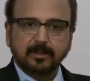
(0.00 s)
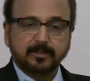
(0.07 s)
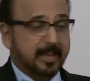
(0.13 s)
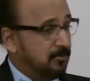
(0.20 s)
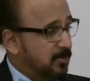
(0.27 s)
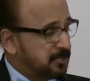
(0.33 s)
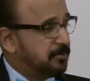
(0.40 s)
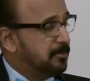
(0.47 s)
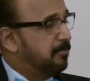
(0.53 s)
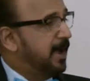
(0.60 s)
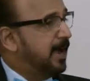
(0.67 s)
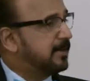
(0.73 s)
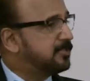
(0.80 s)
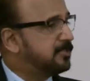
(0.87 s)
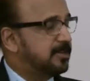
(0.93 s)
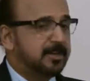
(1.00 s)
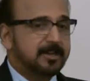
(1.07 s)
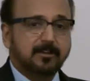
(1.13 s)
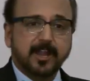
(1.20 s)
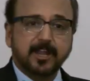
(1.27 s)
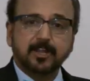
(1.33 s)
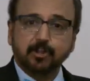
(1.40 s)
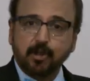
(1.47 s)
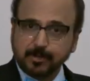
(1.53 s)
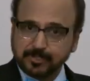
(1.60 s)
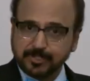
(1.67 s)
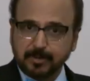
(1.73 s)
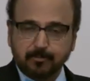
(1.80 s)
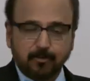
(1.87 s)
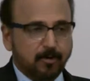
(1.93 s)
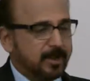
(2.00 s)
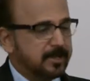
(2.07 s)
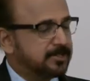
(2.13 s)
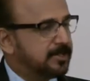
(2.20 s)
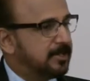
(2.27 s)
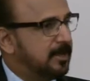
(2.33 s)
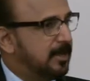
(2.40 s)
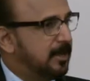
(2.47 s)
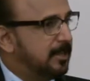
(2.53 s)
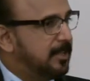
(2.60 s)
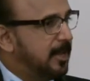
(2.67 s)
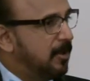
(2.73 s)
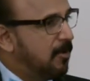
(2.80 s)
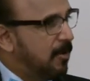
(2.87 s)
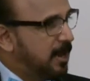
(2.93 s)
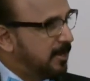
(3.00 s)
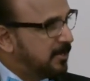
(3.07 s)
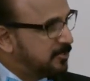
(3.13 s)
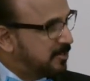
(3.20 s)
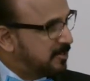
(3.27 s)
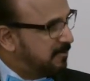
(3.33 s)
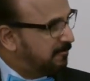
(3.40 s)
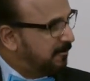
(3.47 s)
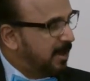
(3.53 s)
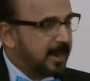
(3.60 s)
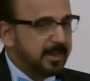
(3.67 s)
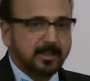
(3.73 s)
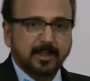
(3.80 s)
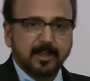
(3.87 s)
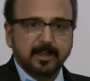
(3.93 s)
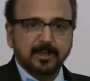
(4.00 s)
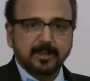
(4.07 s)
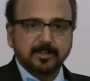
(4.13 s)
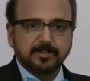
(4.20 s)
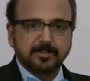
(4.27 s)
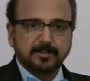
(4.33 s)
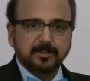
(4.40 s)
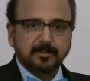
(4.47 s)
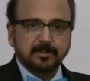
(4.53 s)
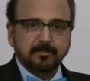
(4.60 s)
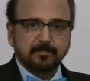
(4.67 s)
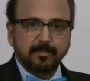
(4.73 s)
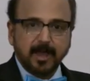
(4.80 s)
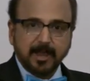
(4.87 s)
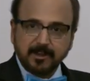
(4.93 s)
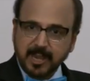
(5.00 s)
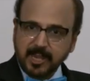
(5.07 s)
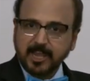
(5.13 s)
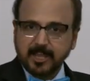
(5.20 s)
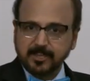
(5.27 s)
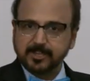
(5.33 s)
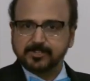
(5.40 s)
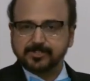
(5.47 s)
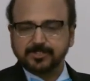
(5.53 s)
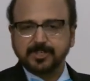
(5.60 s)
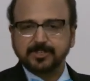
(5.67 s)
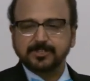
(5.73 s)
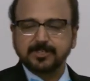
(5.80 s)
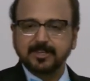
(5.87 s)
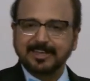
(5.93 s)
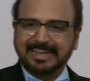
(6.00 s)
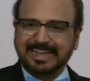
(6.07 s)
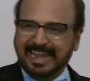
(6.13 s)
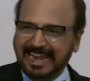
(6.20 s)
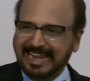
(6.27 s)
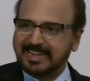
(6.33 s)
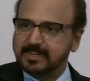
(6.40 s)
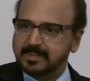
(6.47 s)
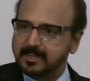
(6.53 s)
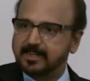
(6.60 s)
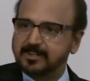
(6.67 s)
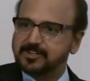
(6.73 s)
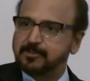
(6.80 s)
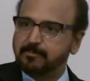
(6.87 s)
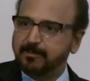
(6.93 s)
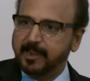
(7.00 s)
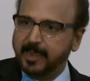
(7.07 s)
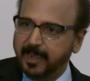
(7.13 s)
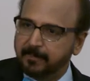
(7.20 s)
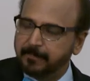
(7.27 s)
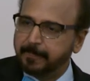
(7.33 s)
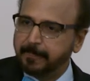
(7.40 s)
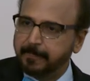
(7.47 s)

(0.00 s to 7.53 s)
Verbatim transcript: The investment banks created toxic products. They got it certified by rating agencies, gated triple A.